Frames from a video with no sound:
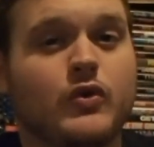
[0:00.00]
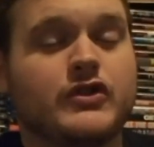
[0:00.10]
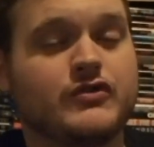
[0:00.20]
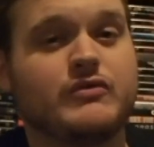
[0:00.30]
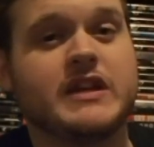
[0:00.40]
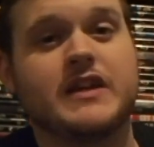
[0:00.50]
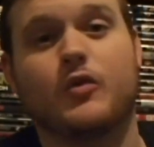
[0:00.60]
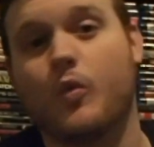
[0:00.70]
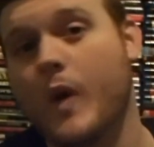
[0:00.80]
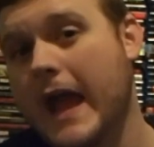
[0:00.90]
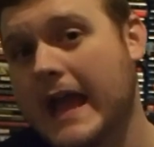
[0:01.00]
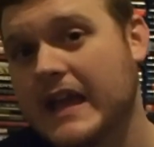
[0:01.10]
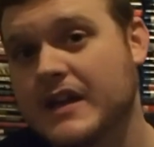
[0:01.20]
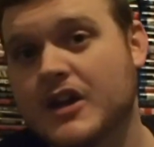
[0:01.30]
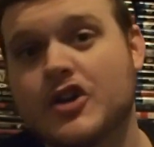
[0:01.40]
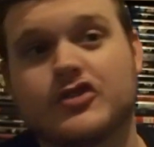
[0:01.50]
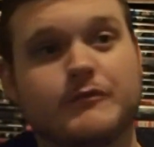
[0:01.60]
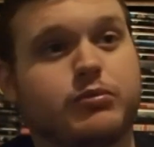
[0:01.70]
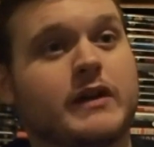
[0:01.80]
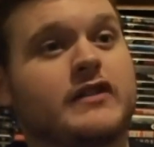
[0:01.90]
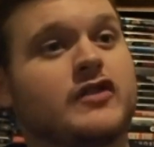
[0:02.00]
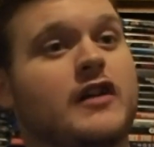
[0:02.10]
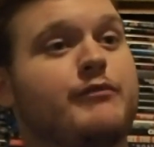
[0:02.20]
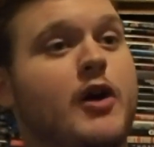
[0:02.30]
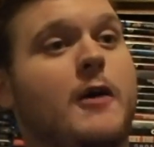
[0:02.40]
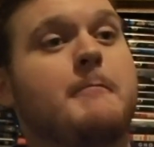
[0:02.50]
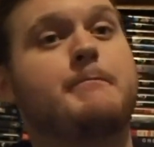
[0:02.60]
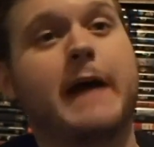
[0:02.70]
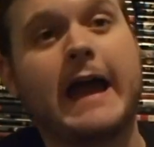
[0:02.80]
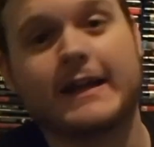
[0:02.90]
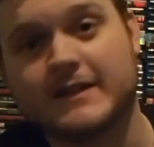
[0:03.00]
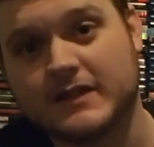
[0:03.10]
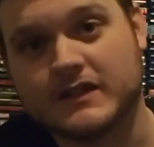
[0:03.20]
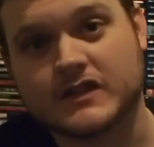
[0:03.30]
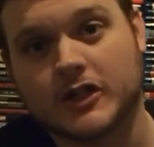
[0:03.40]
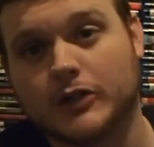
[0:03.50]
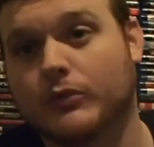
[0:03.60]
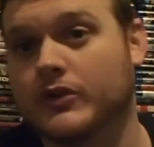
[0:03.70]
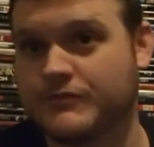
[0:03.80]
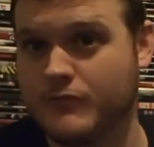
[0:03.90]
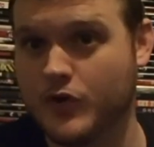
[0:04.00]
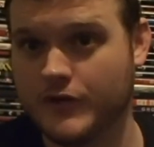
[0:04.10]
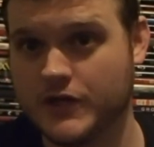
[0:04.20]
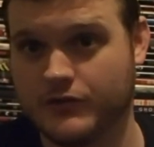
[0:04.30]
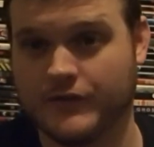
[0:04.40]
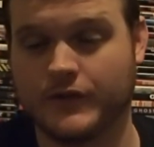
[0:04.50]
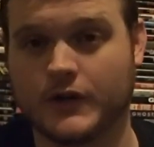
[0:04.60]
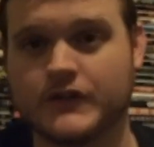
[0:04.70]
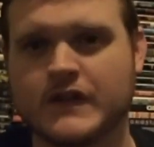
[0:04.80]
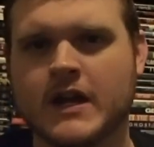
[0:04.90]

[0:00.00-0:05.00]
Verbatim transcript: unique way to bring Darth Maul back into the Star Wars movie universe.